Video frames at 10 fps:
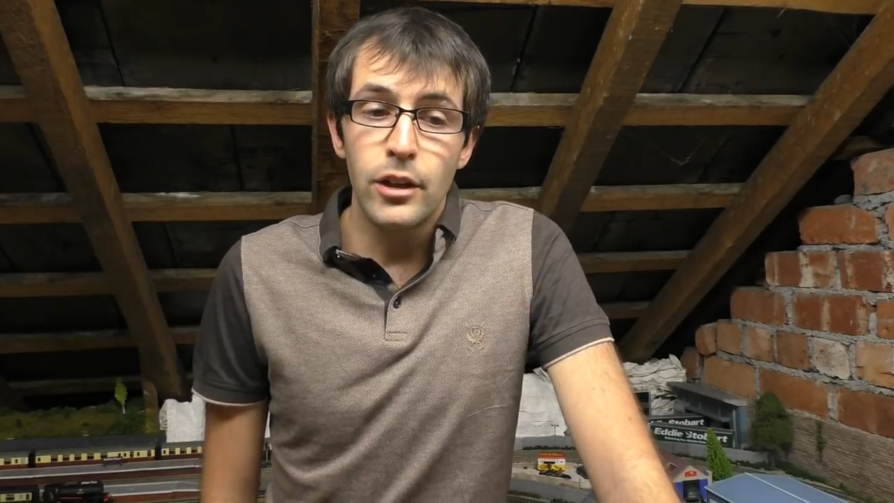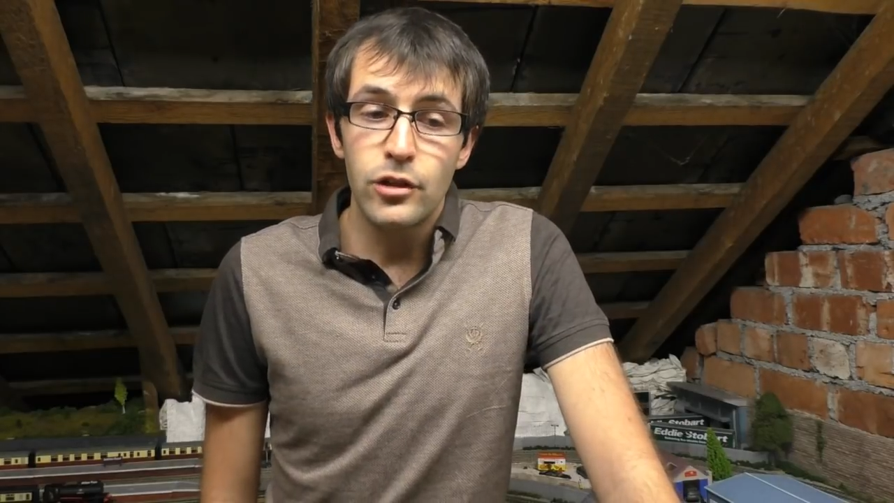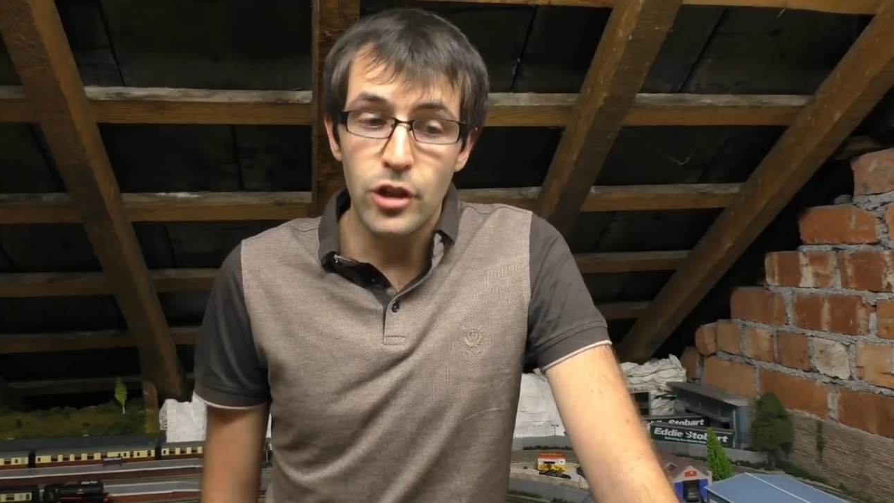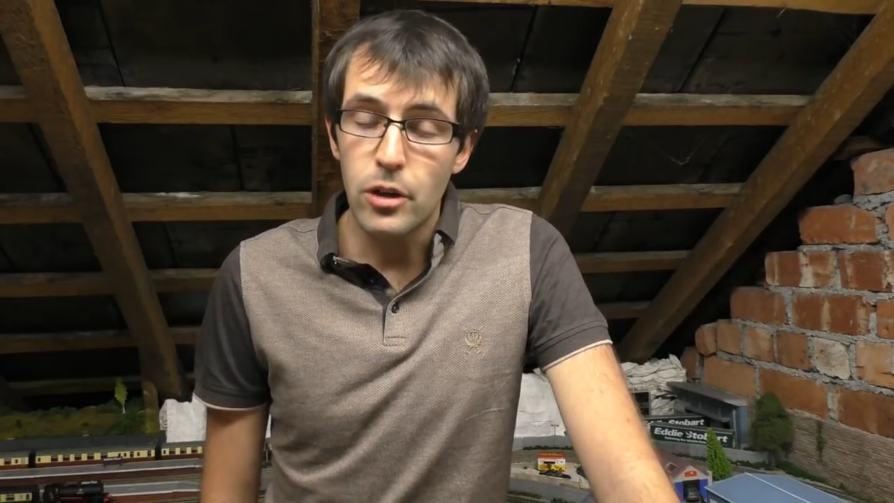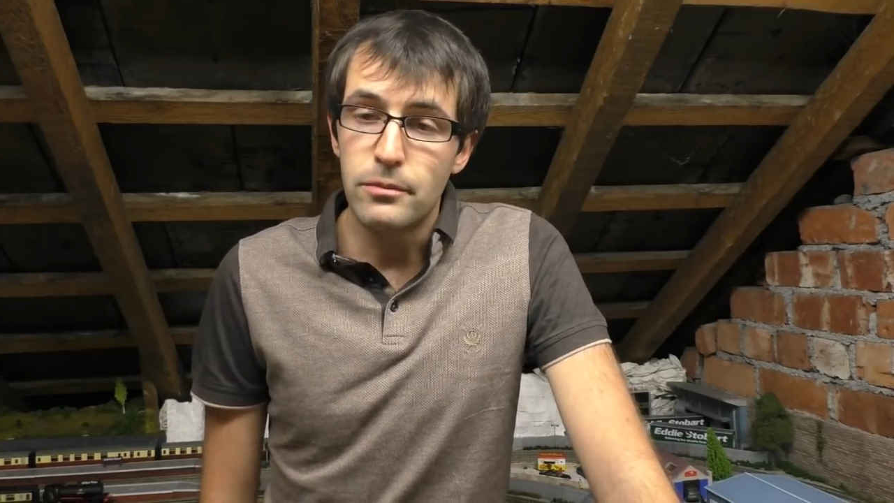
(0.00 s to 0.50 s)

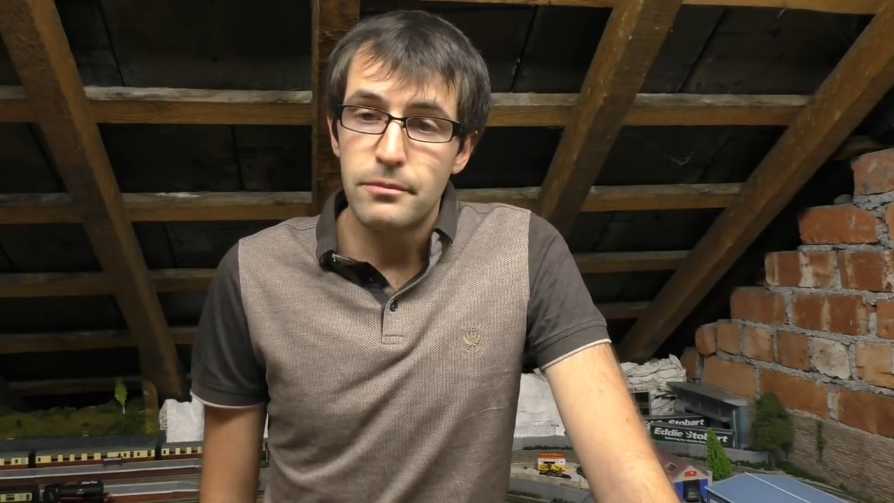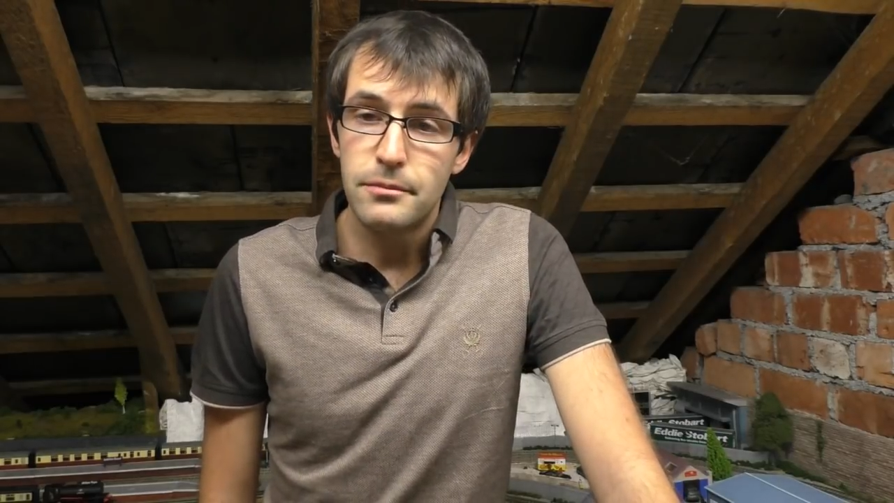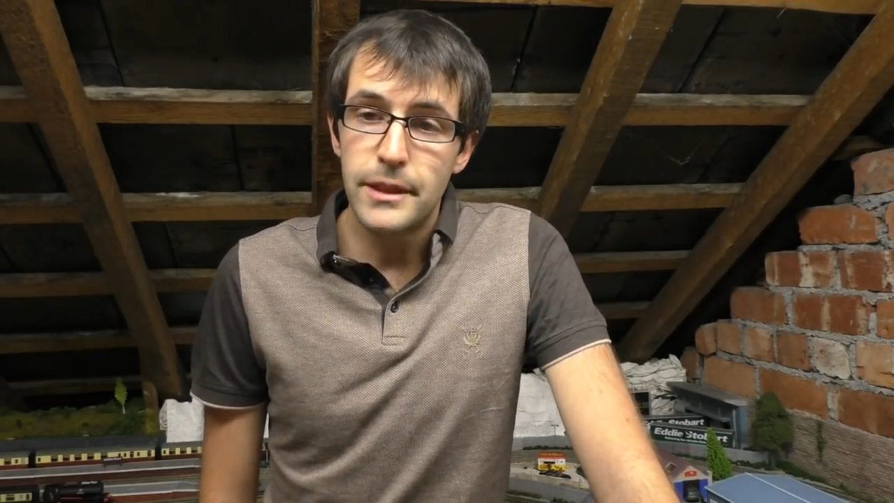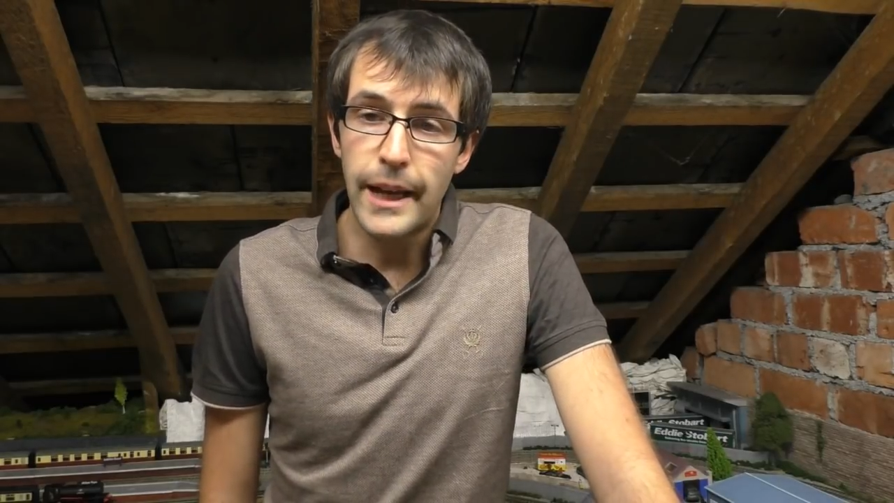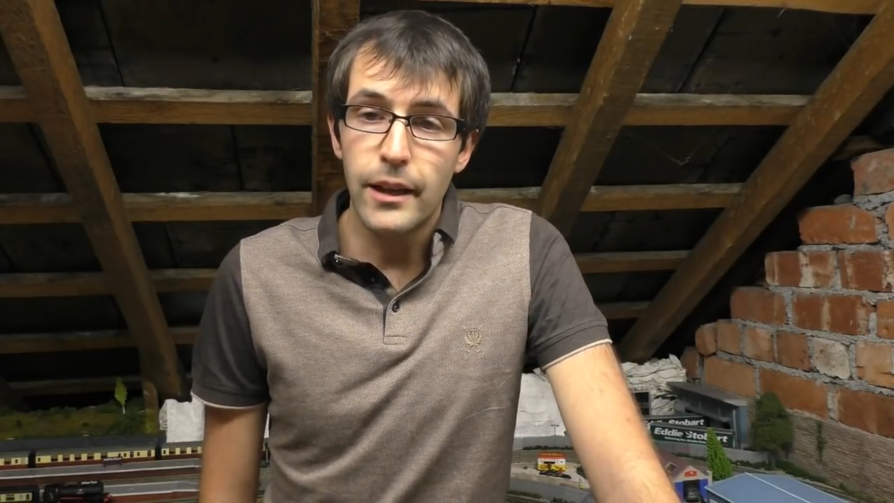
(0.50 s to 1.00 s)
So,
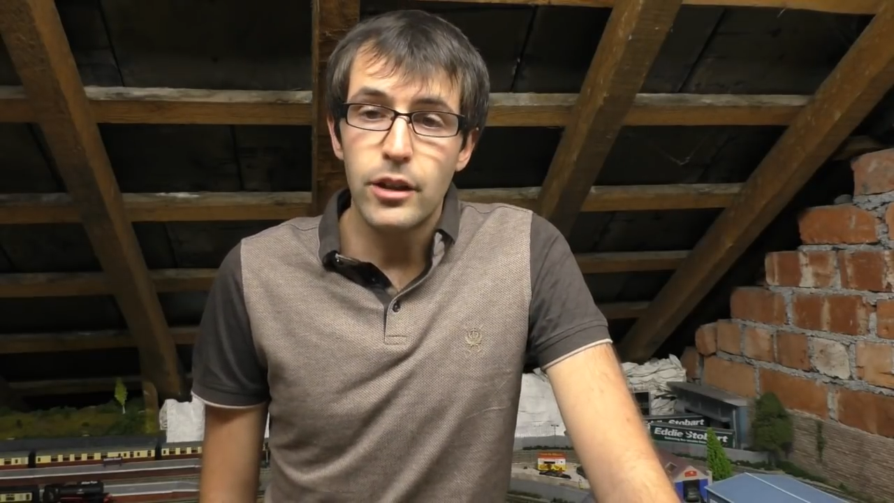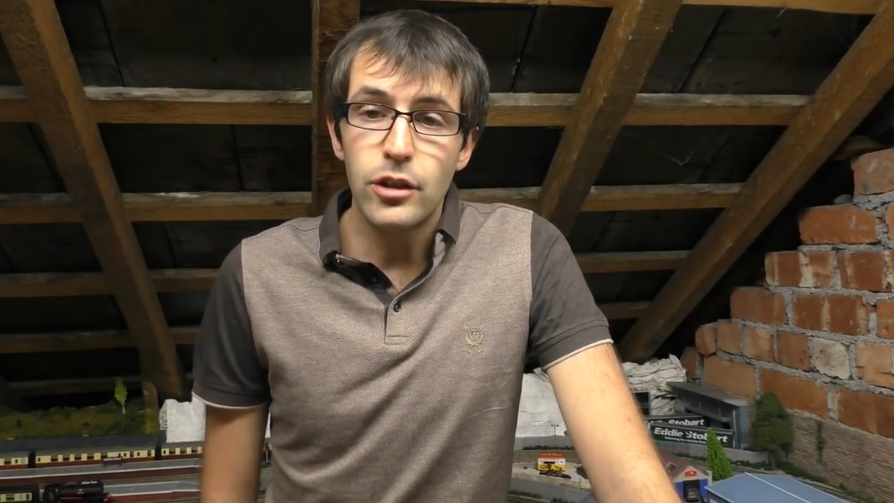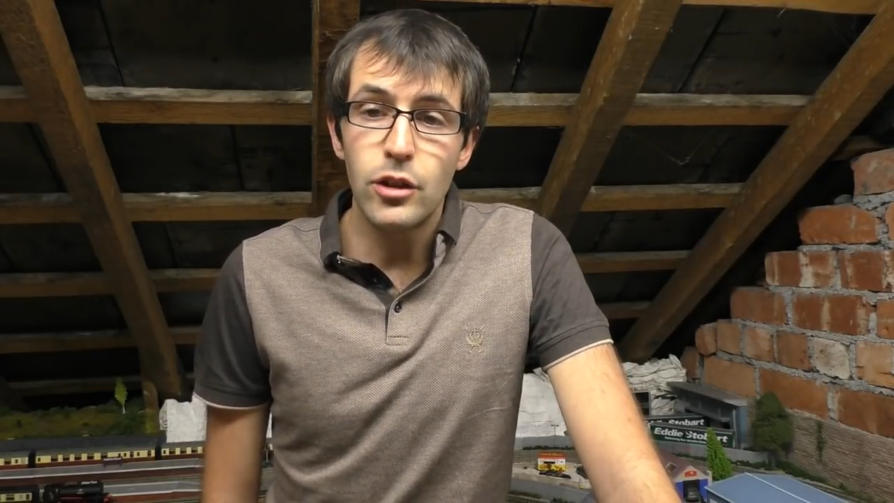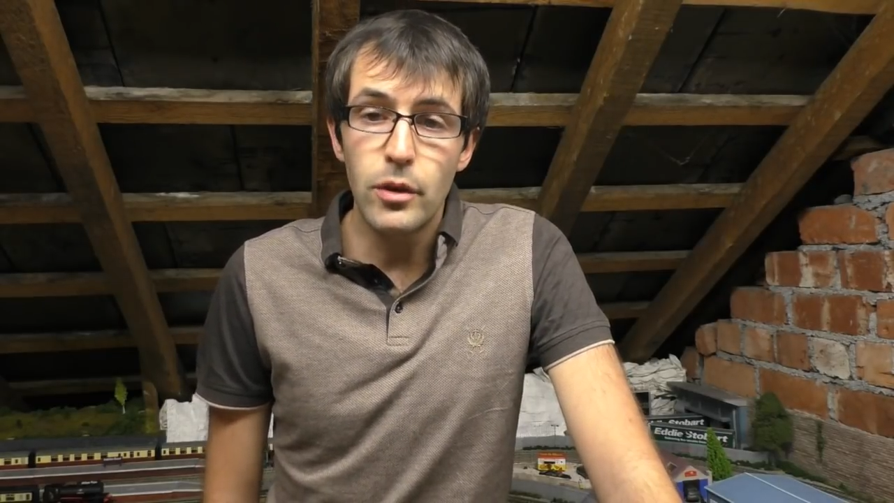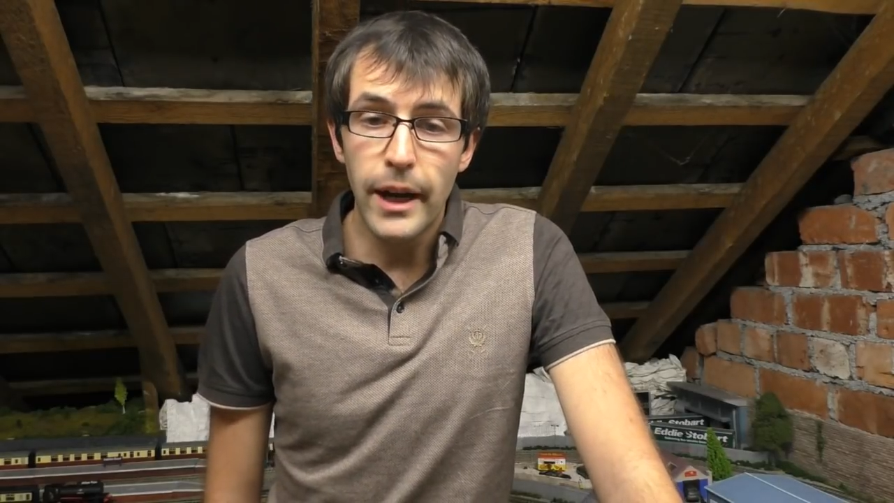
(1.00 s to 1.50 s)
yeah,
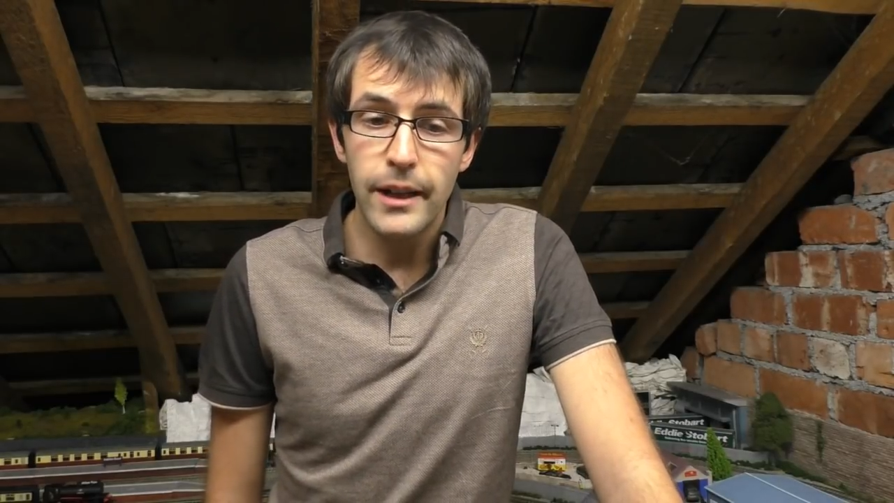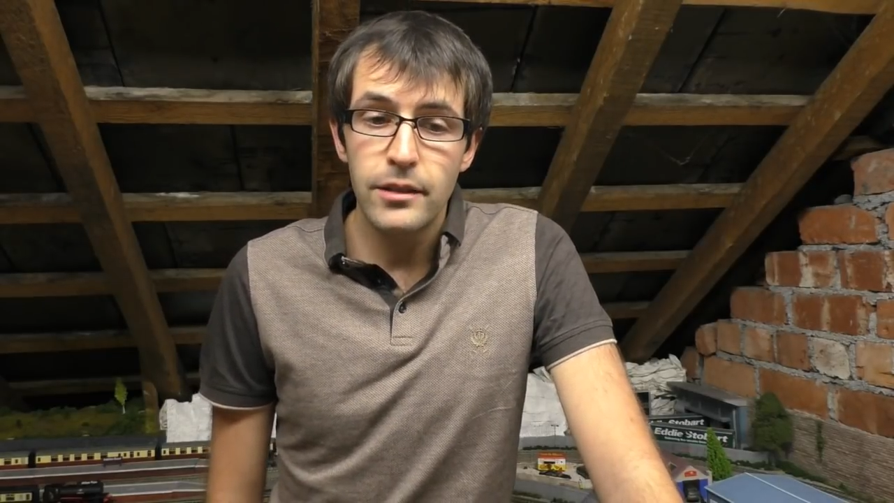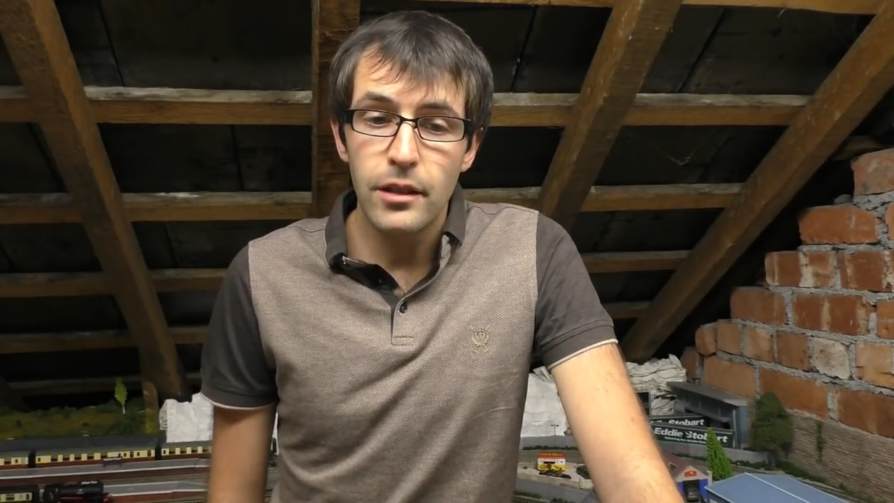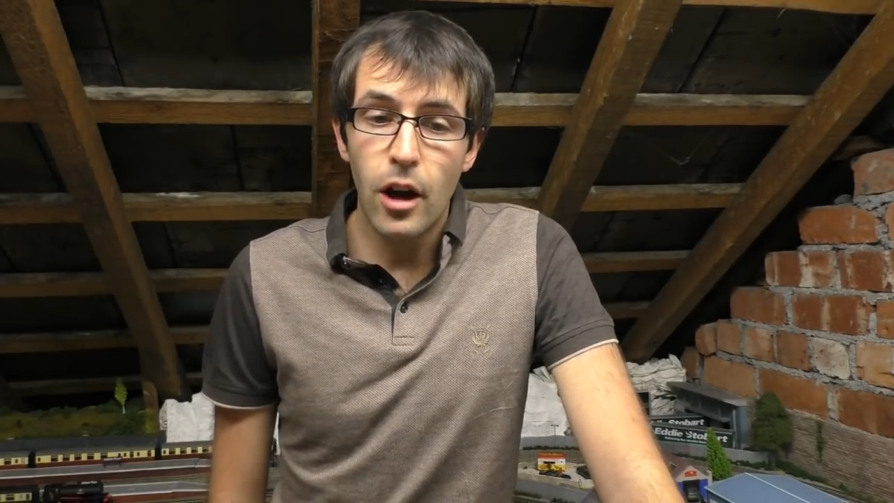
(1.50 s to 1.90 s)
you guys